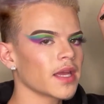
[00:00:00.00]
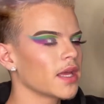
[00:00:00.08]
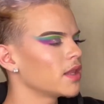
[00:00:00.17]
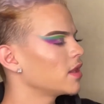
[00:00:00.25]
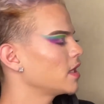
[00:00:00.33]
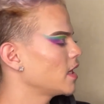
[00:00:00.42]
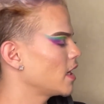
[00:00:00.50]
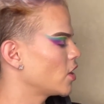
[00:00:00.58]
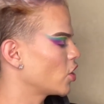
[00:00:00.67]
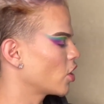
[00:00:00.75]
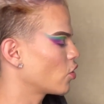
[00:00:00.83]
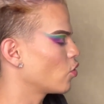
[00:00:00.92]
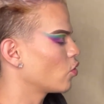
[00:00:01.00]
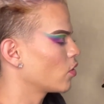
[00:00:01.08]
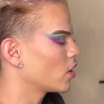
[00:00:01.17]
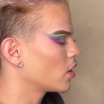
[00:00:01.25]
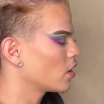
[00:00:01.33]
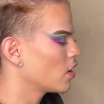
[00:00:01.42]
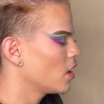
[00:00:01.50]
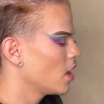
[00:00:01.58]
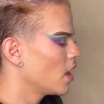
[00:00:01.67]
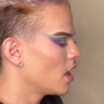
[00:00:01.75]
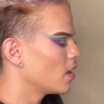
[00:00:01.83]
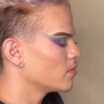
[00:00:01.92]
in the inner corner,
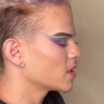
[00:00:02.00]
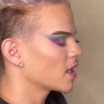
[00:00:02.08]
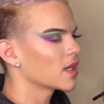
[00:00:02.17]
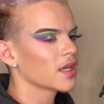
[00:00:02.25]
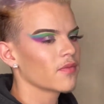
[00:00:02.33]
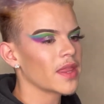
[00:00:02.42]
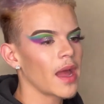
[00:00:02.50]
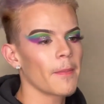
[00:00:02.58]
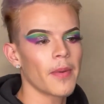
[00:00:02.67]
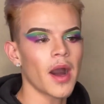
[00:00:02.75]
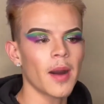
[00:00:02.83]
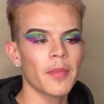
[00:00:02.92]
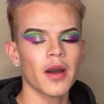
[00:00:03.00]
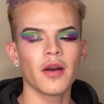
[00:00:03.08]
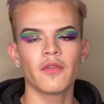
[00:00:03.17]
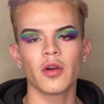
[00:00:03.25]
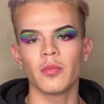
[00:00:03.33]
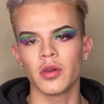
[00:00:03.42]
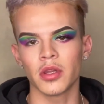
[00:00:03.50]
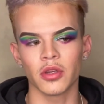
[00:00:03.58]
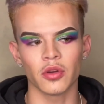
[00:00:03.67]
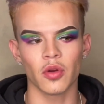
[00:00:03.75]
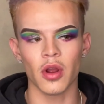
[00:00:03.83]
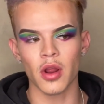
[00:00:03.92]
to kind of give it that pop of
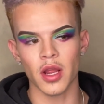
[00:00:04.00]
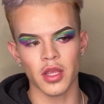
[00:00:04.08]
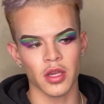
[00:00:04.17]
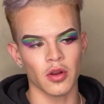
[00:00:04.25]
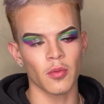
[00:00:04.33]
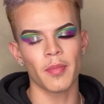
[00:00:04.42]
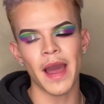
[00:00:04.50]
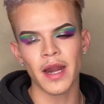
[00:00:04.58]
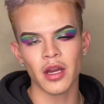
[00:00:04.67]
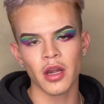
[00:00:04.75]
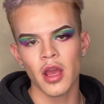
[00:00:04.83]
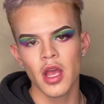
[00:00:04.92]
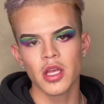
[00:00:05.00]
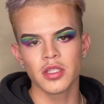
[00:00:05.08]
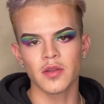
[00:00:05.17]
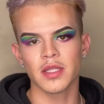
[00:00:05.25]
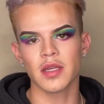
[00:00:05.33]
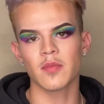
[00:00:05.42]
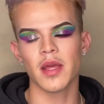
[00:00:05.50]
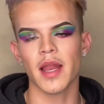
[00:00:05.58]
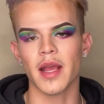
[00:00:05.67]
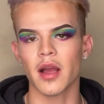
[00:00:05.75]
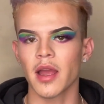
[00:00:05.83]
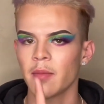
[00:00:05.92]
blue, you know, pattern. So it's gonna be like
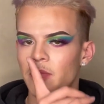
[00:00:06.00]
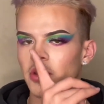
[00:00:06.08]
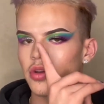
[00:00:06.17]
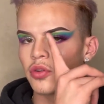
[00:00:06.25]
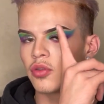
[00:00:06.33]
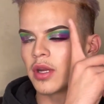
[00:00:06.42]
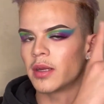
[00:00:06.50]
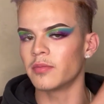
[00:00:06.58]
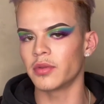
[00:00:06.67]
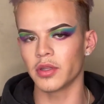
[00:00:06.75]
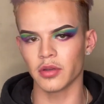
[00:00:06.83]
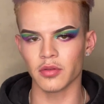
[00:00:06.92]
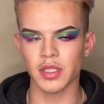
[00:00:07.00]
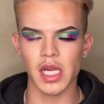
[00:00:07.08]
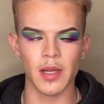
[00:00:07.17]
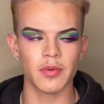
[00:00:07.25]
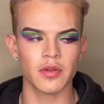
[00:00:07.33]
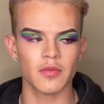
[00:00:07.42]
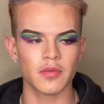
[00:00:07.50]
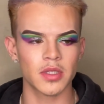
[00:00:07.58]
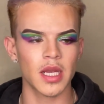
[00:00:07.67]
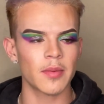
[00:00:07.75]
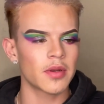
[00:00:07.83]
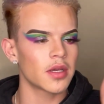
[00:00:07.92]
a blue, green, blue type
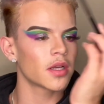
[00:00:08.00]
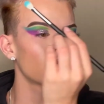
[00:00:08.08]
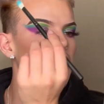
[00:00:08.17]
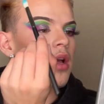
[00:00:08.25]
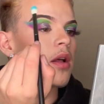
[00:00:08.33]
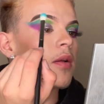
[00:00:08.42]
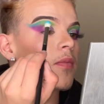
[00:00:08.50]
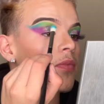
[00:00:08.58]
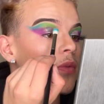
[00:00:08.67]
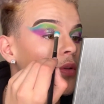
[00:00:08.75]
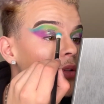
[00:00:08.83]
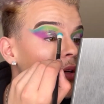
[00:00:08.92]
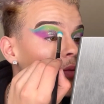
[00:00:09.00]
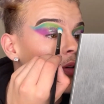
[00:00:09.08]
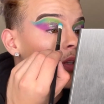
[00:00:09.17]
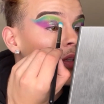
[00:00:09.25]
of look. So we're just